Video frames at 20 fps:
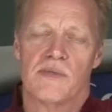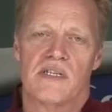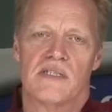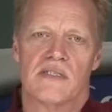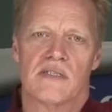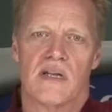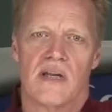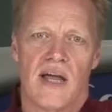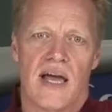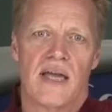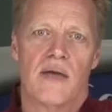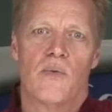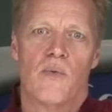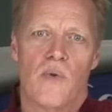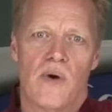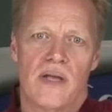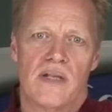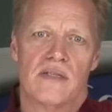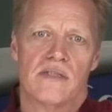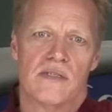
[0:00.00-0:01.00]
means
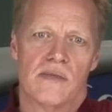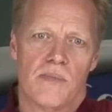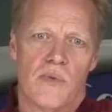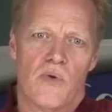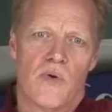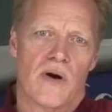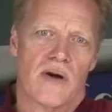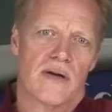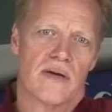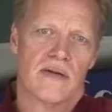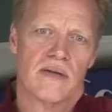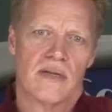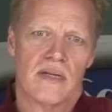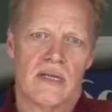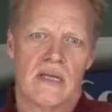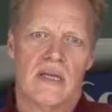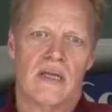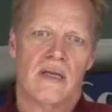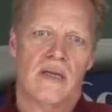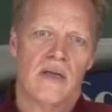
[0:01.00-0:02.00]
lightweight support.
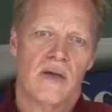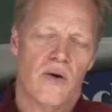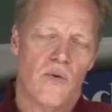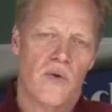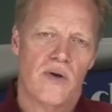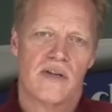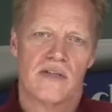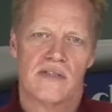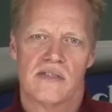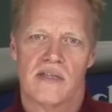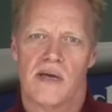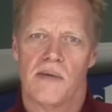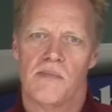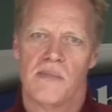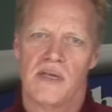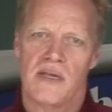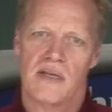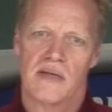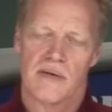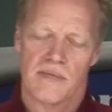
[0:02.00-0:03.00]
Well, what does that
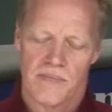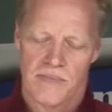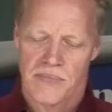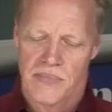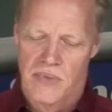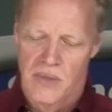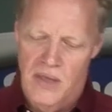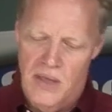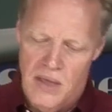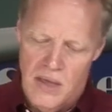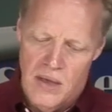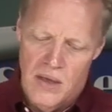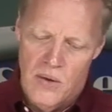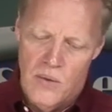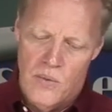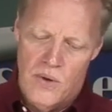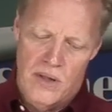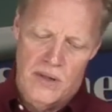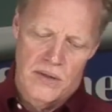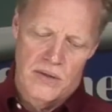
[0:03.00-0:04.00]
mean?
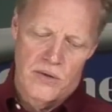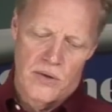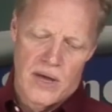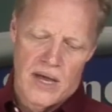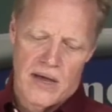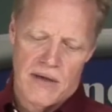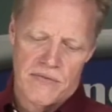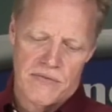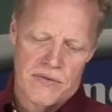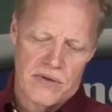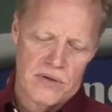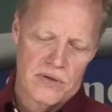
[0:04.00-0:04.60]
Well, you have